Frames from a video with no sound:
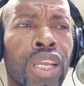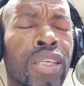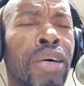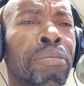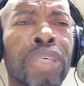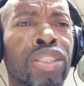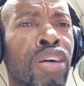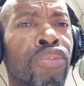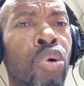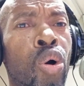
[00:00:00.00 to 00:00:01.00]
In the midst
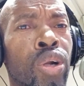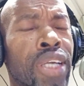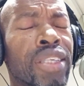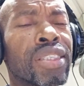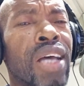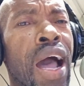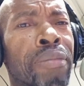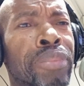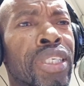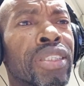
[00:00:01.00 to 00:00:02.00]
of all that is
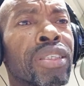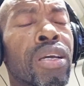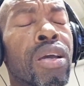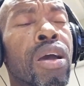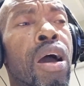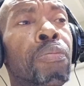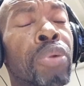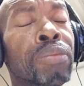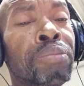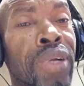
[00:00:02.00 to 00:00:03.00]
happening
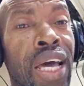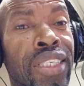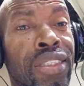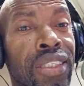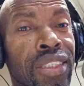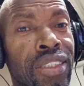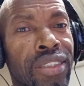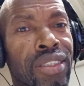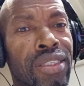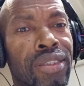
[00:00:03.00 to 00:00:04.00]
upon planet
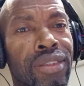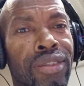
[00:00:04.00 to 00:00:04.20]
Earth,